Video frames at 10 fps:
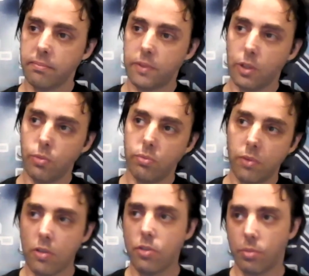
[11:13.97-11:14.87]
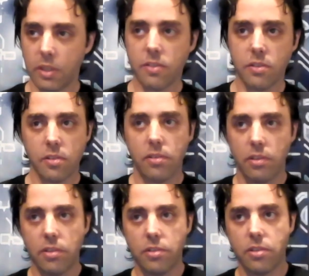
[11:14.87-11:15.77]
So also this
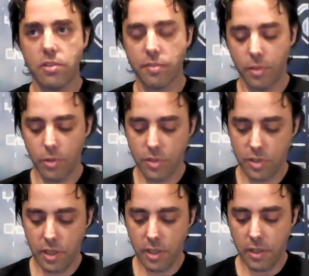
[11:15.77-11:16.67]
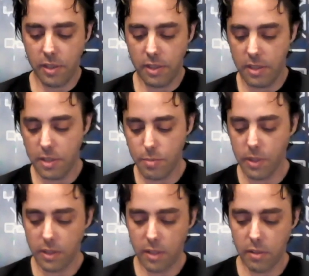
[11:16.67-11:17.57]
of course is
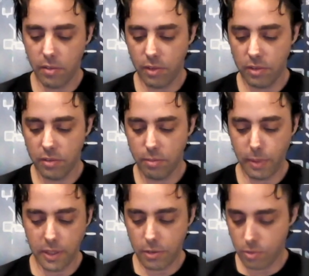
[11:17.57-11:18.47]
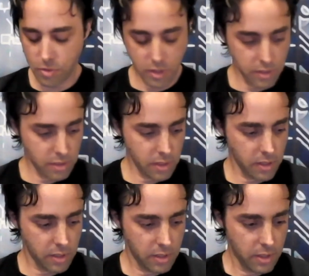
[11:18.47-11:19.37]
being done on many tools that
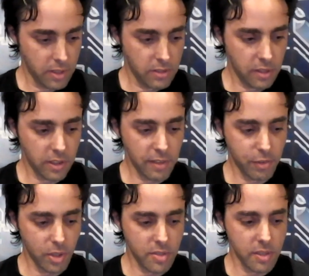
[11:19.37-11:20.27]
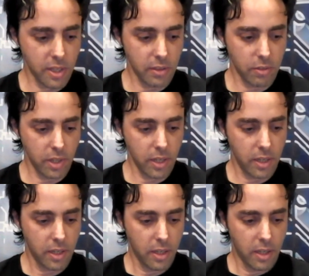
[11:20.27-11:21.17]
that give you SCA today.
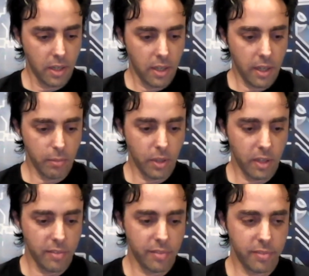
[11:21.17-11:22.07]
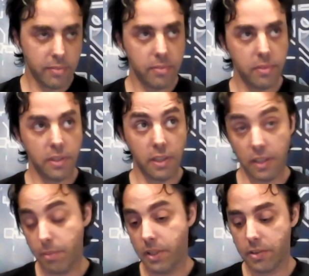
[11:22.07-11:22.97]
And we have the
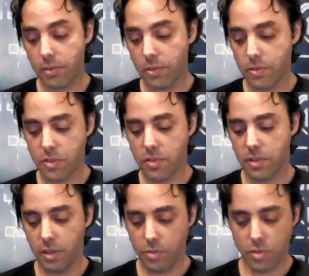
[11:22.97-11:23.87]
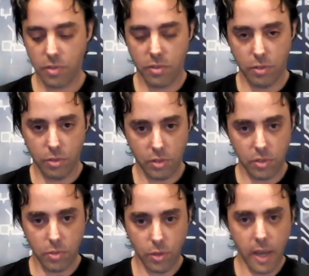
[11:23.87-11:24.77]
dynamic tools, those
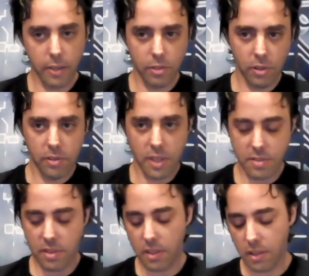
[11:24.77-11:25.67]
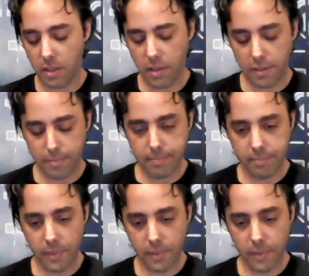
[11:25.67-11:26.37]
to actually testing,